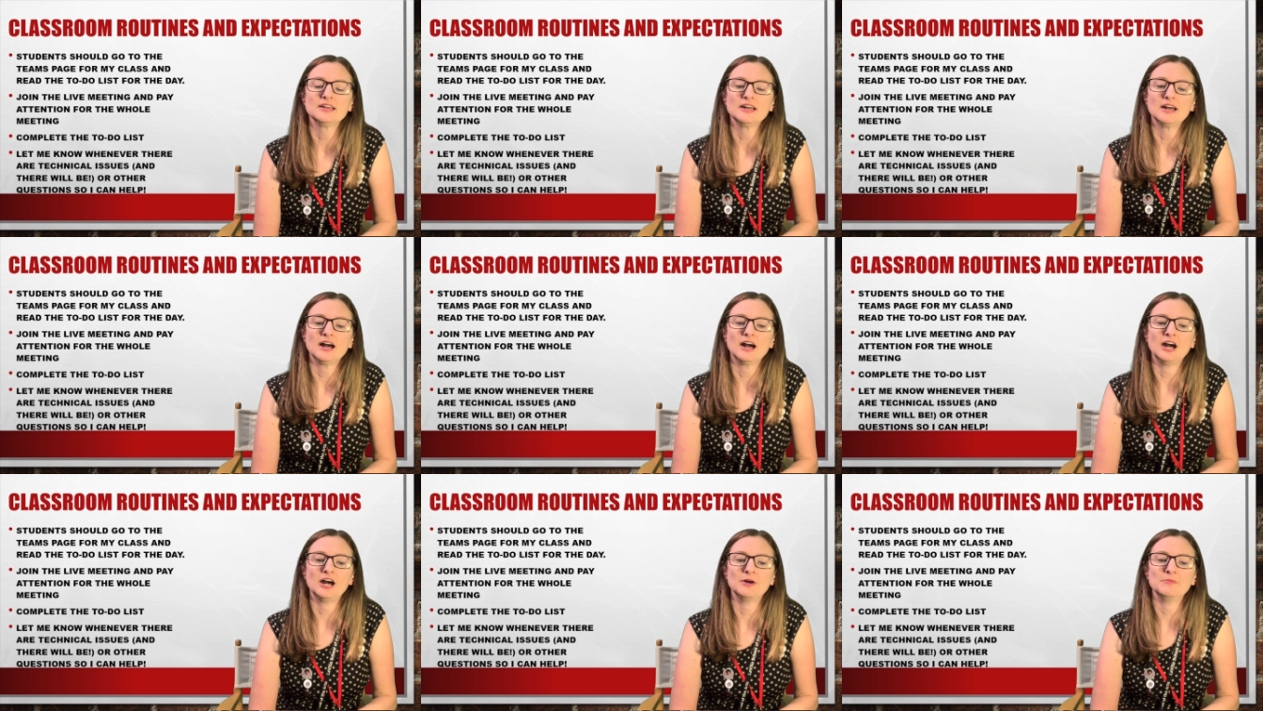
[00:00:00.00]

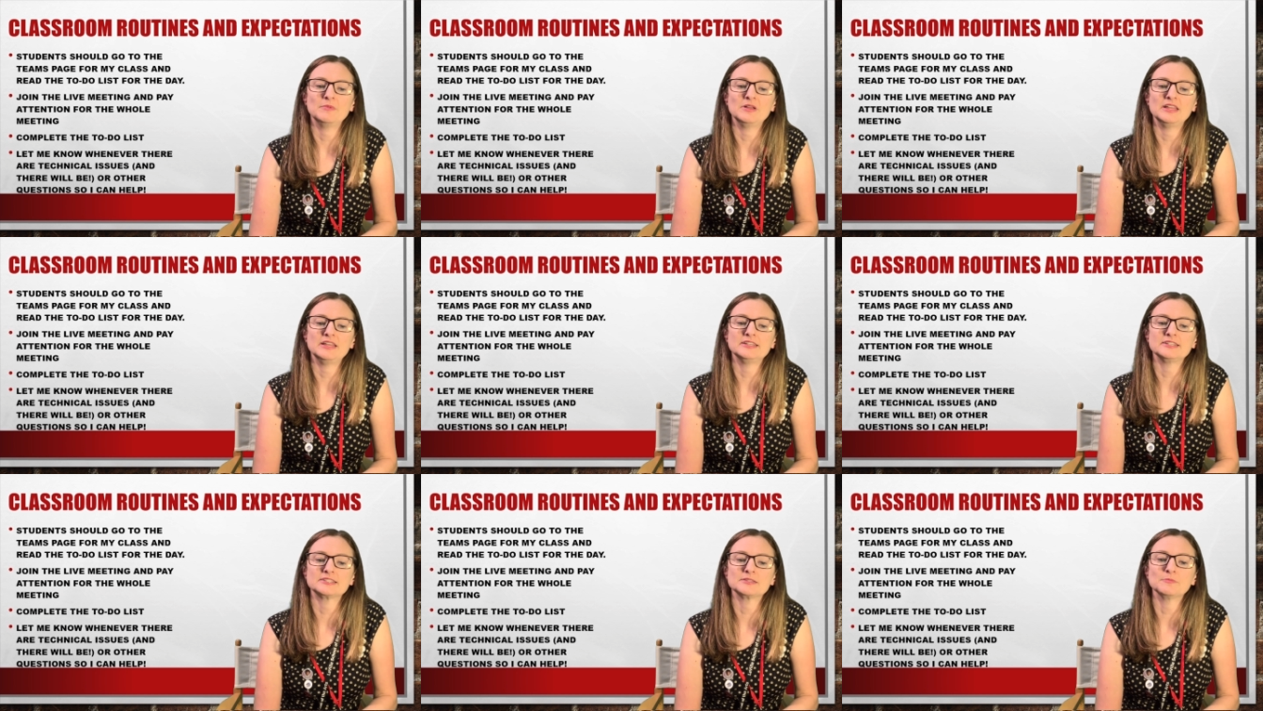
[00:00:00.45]

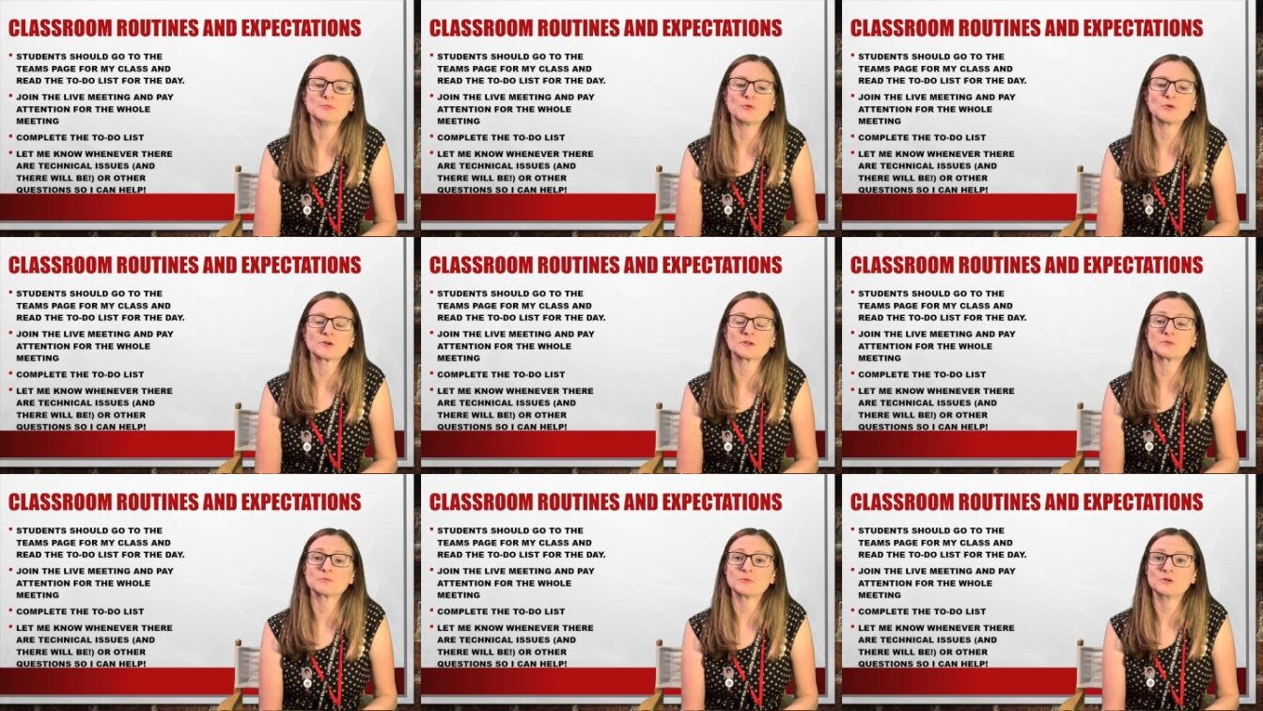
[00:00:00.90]
It is
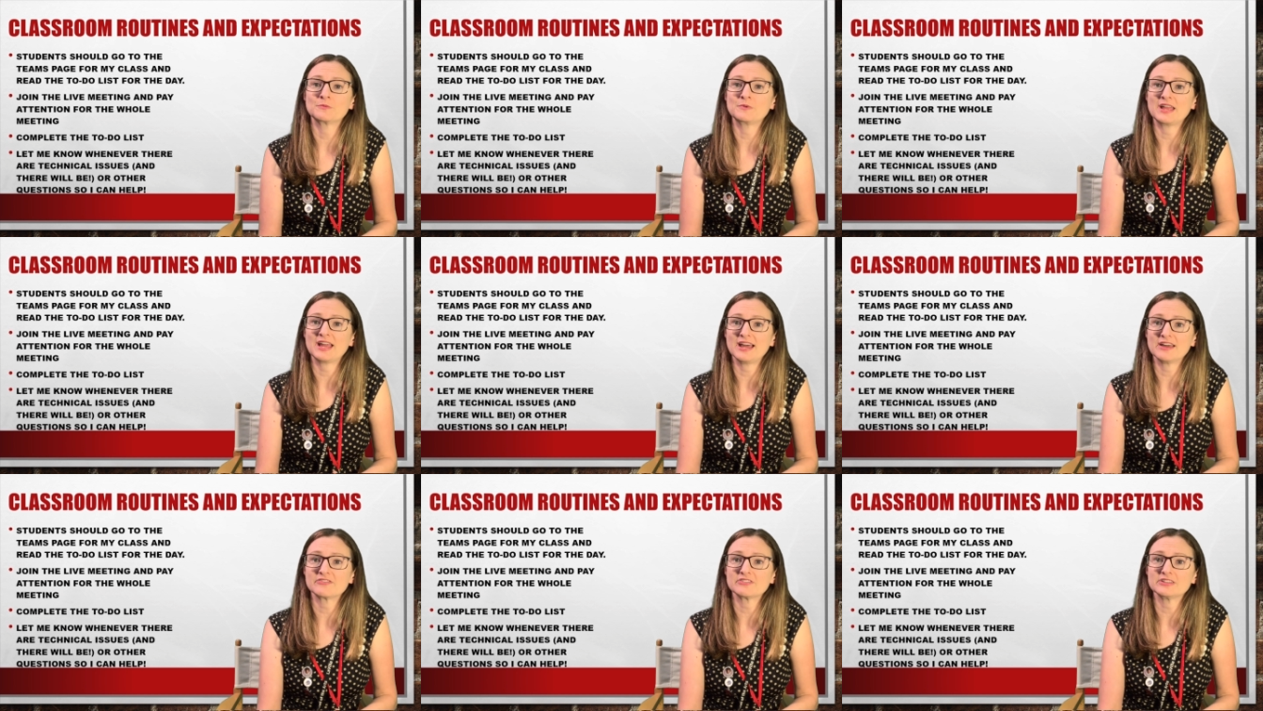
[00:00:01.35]
important when we
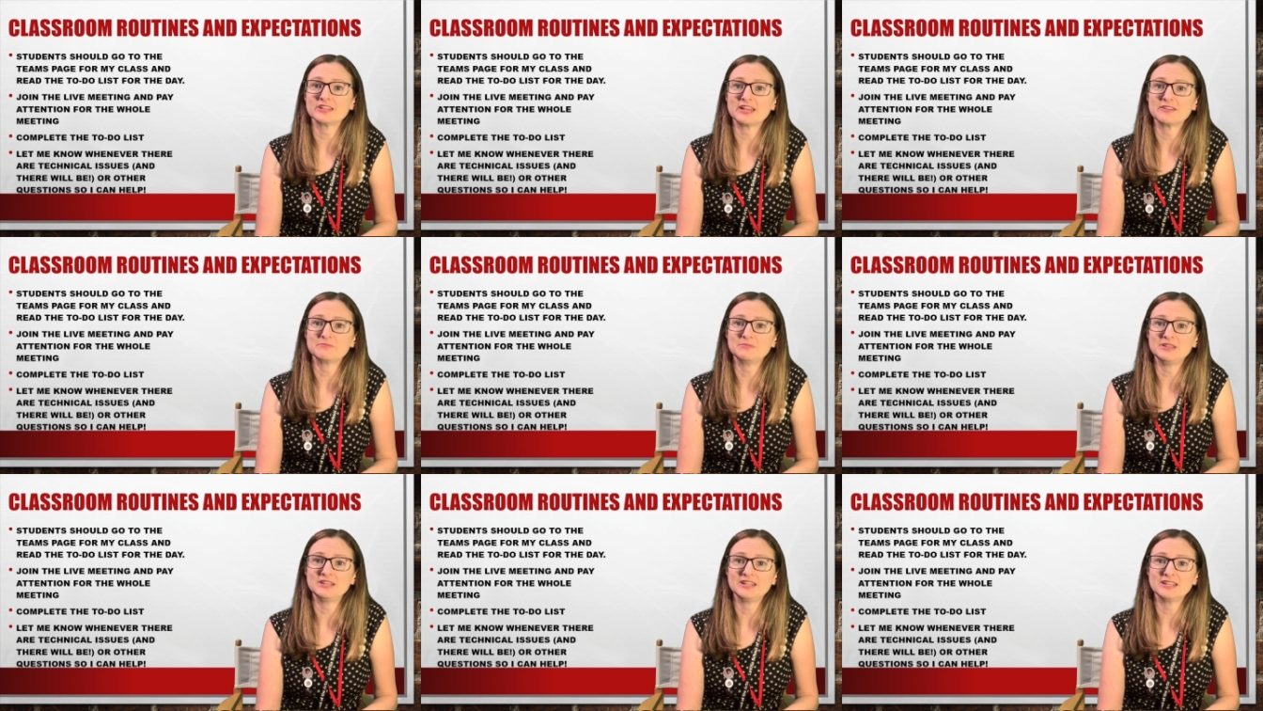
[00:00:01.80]
have the
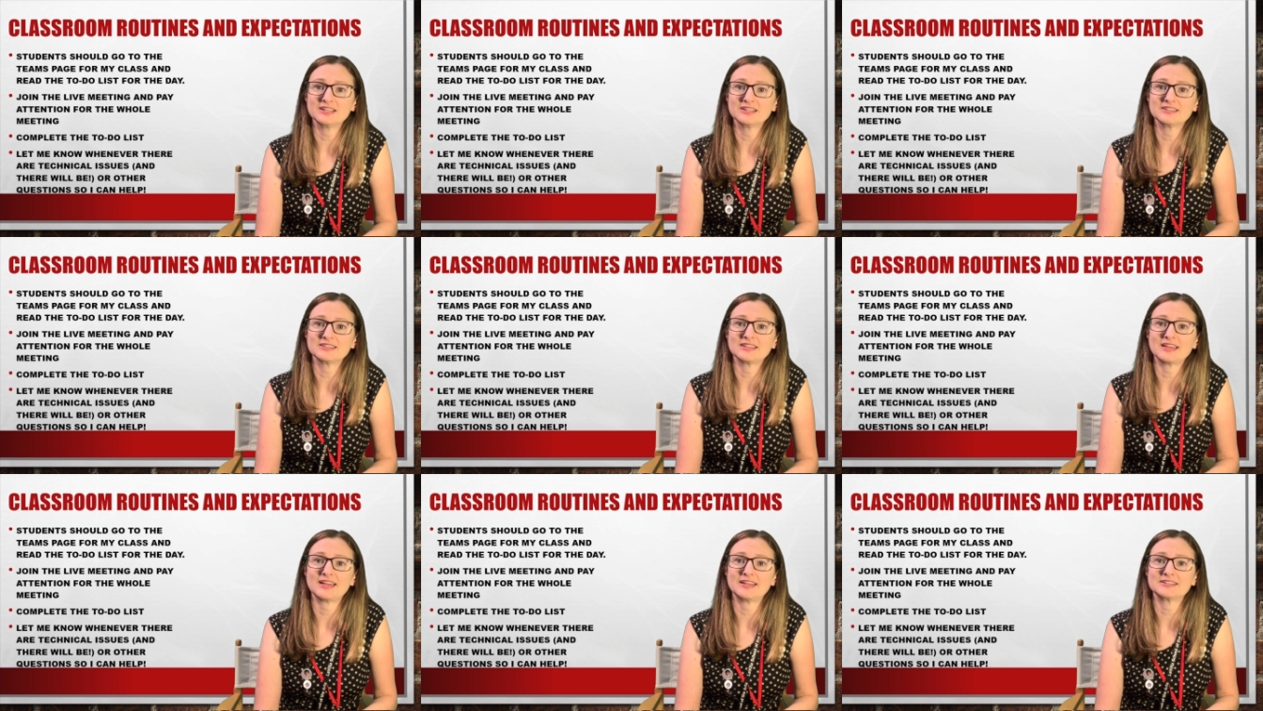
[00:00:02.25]
live meeting
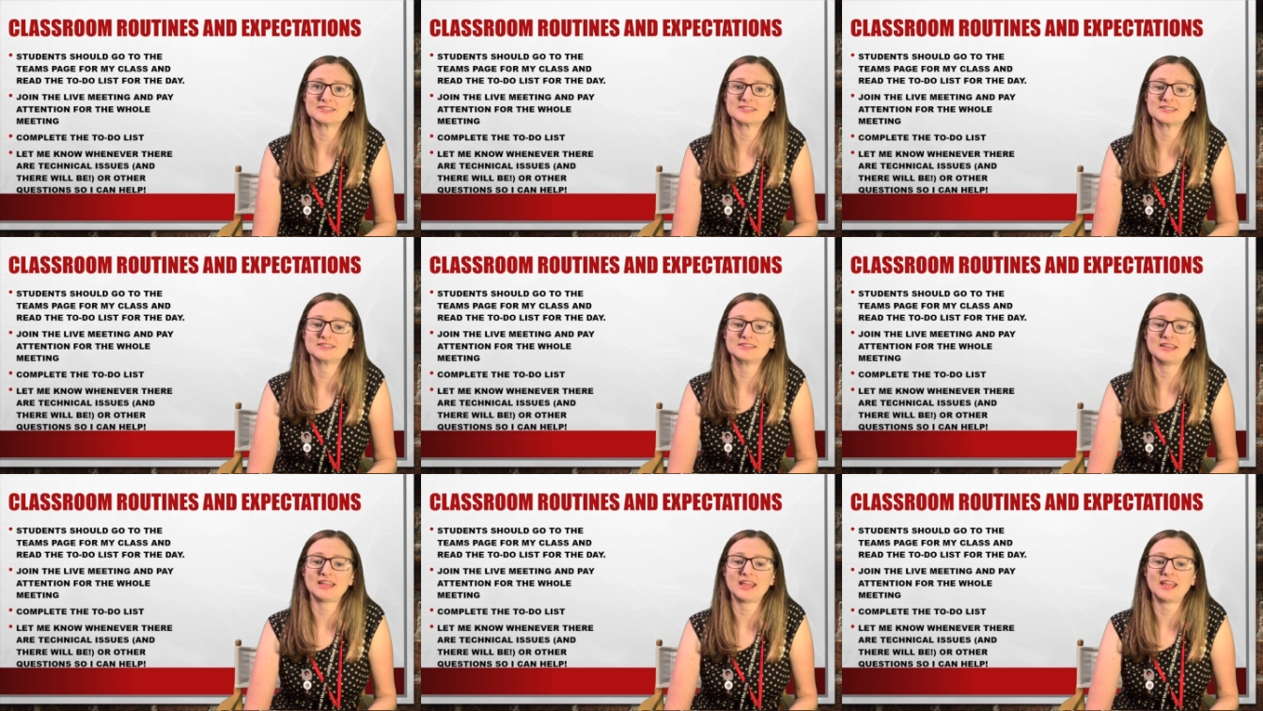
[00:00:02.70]
that
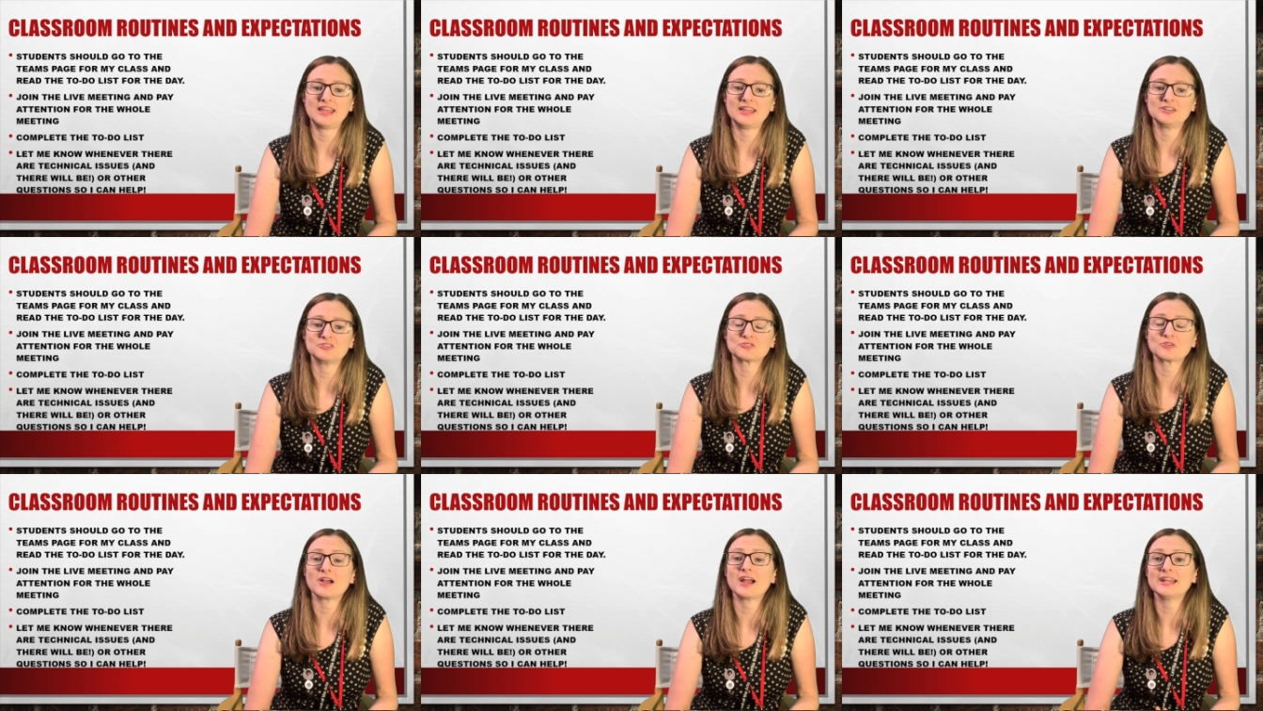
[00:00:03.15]
they
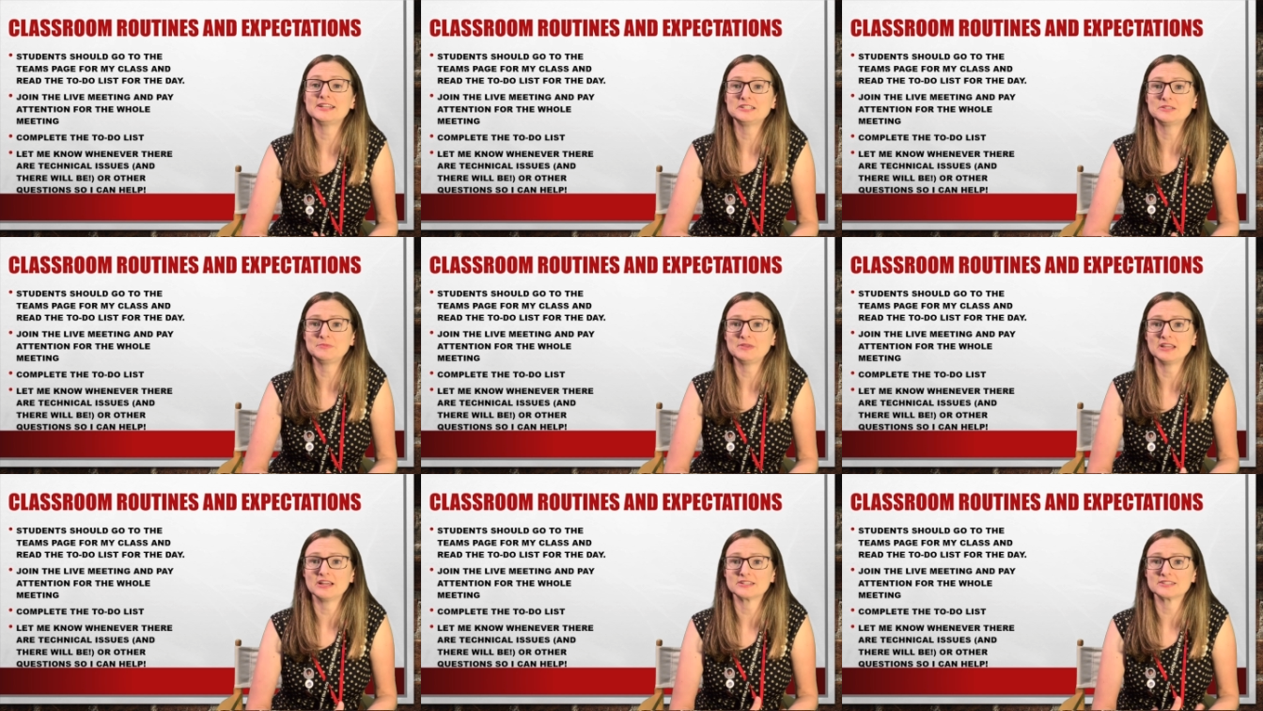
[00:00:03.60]
try to
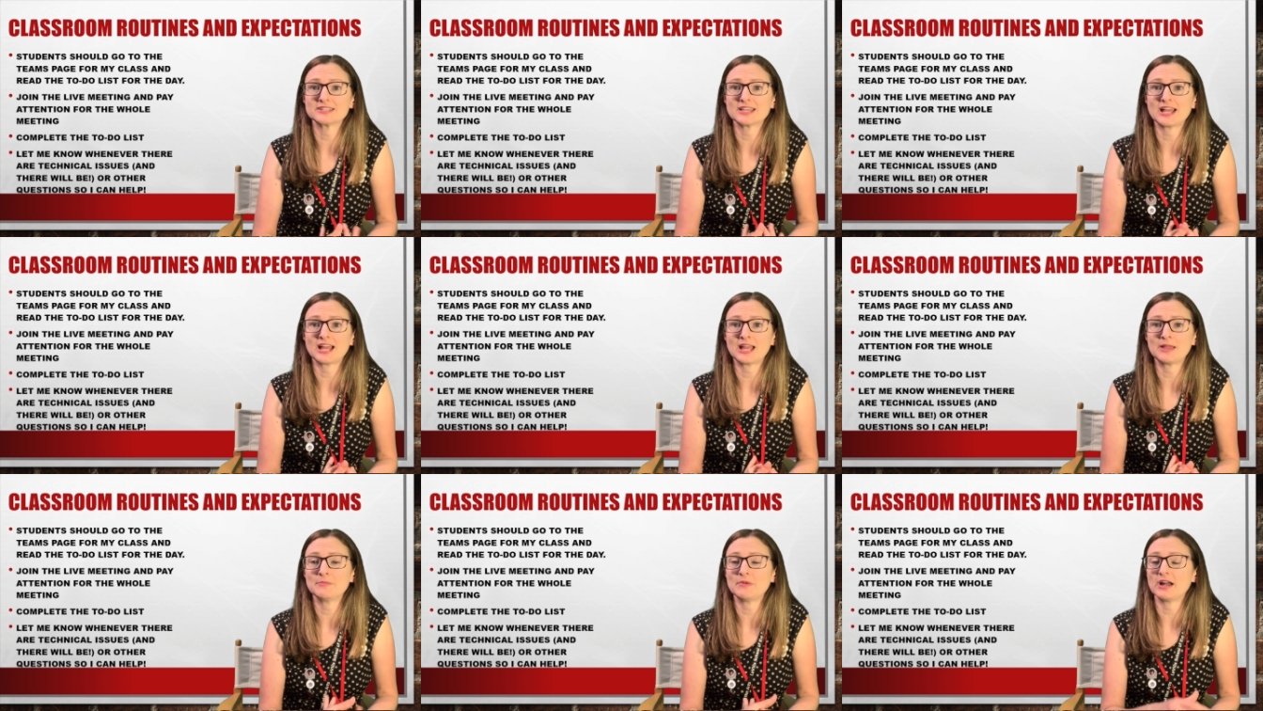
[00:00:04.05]
be on time.